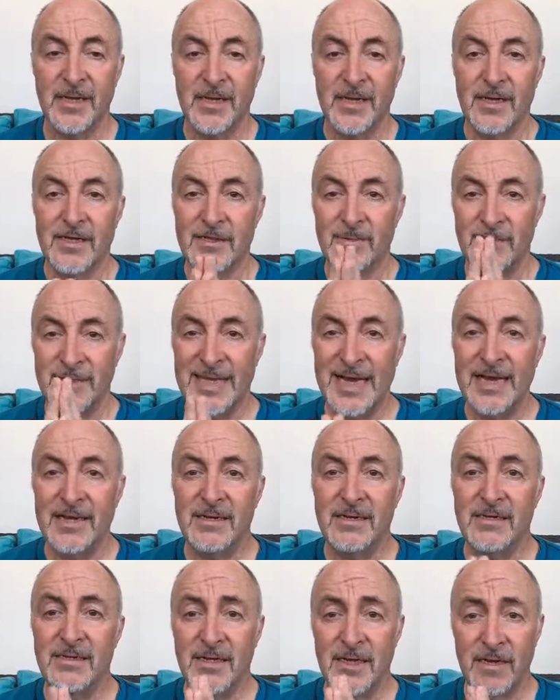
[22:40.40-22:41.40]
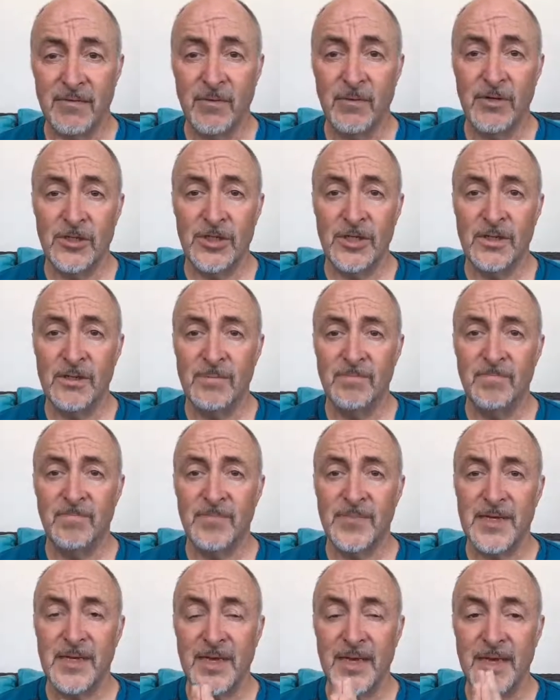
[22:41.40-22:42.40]
So with that, thank you for watching
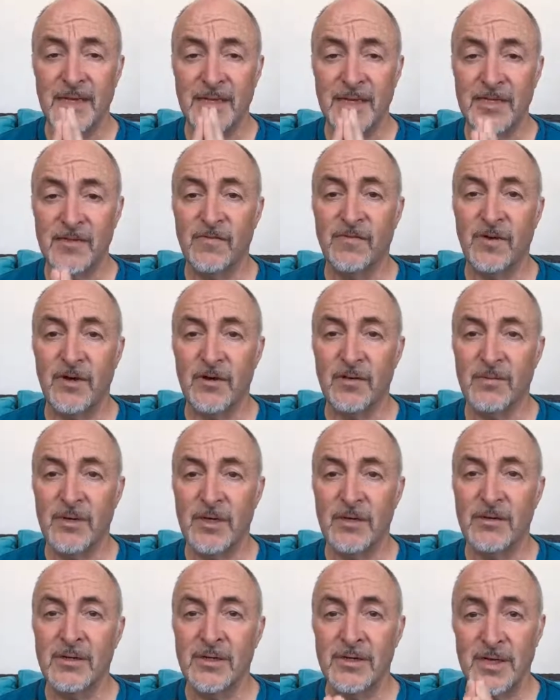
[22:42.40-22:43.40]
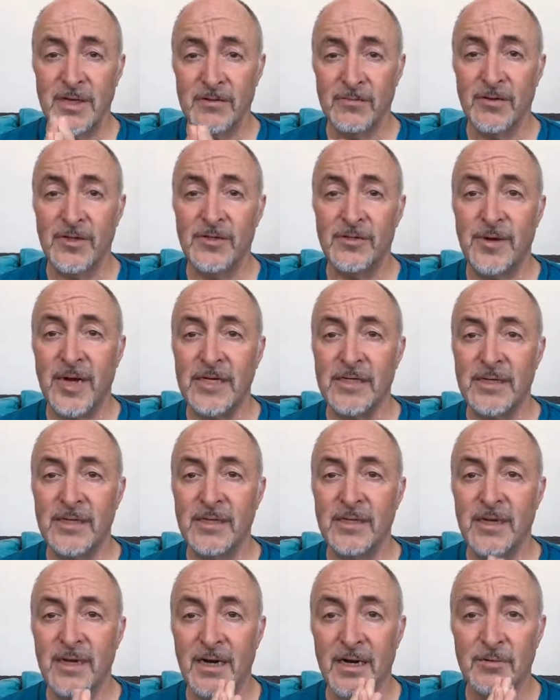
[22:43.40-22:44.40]
and thanks for following along and thanks for
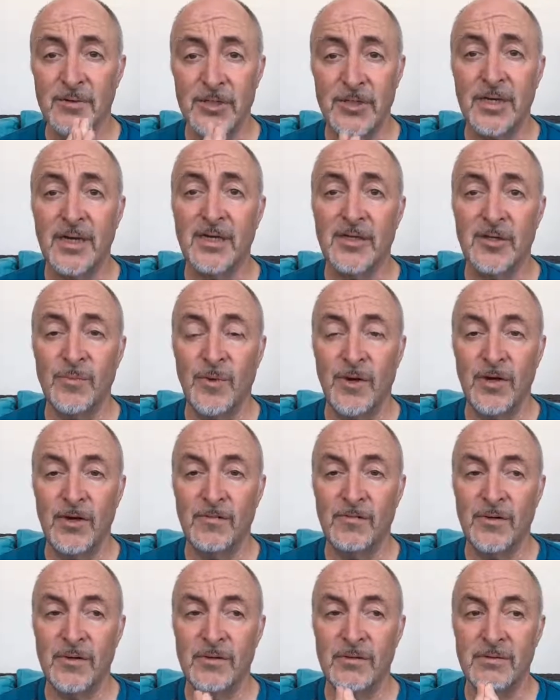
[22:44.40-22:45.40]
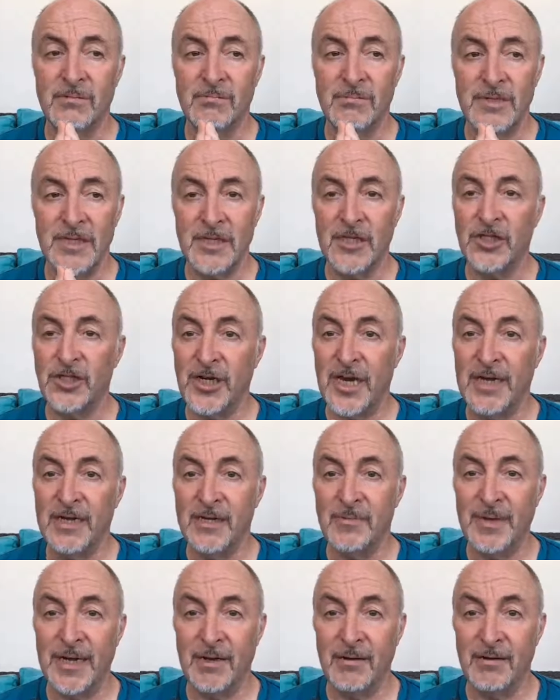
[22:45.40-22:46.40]
interacting. And I will see you again tomorrow for another chat
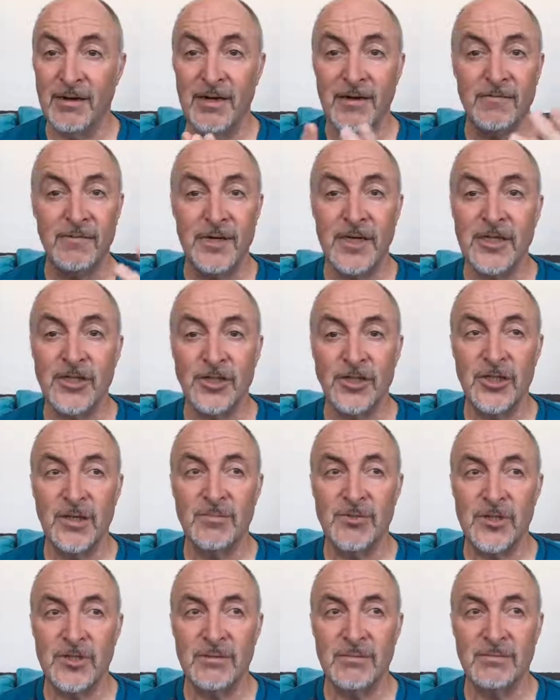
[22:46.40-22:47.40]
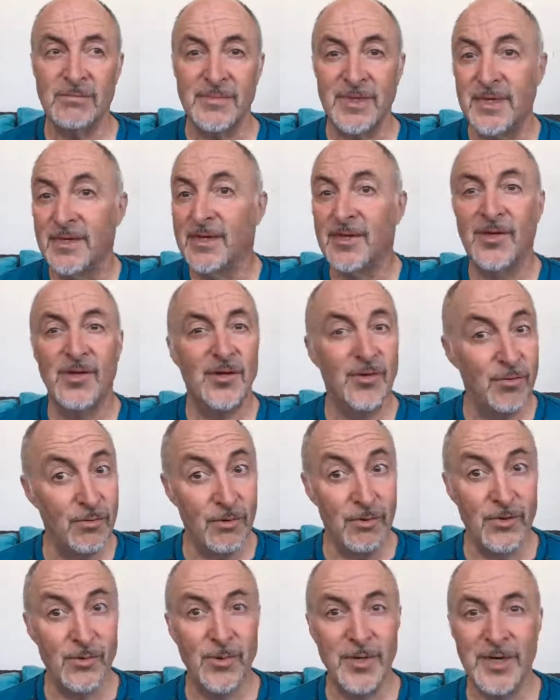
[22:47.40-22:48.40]
about love, relationships, and who
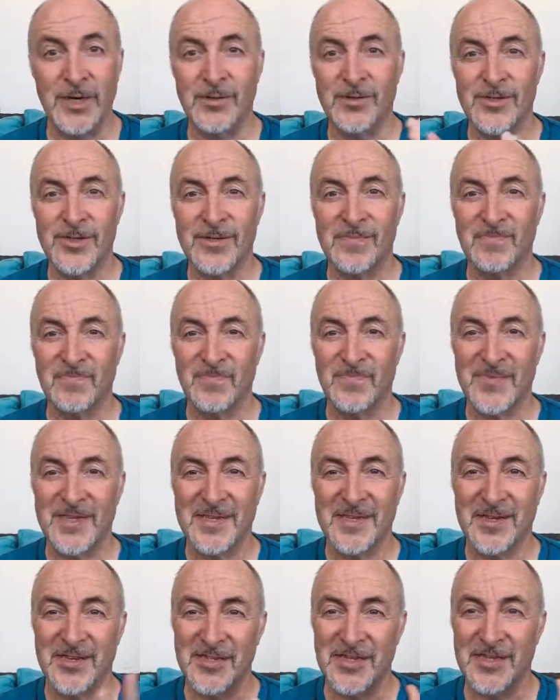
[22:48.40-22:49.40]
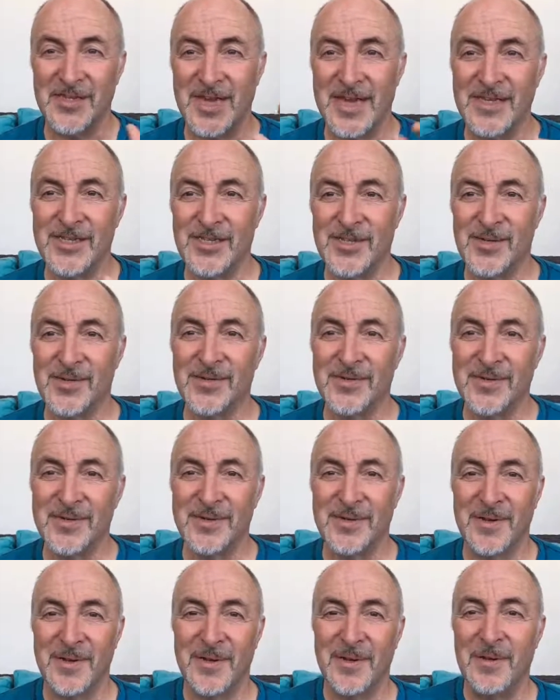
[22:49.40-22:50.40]
knows what else. I'll see you again soon.
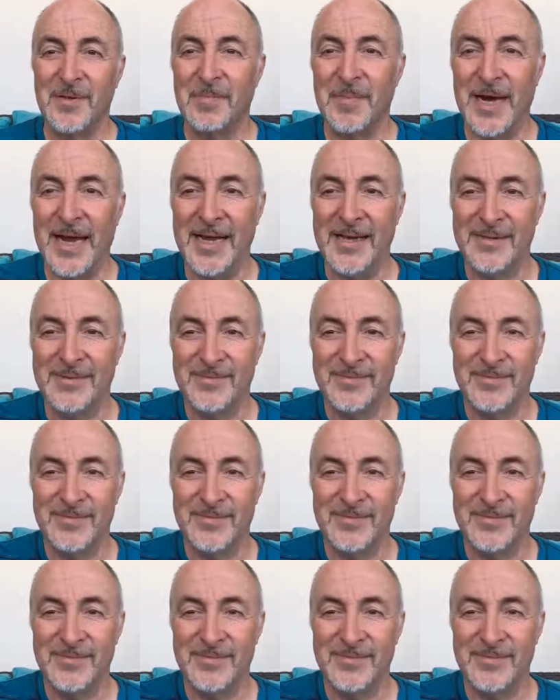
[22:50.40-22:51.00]
Bye.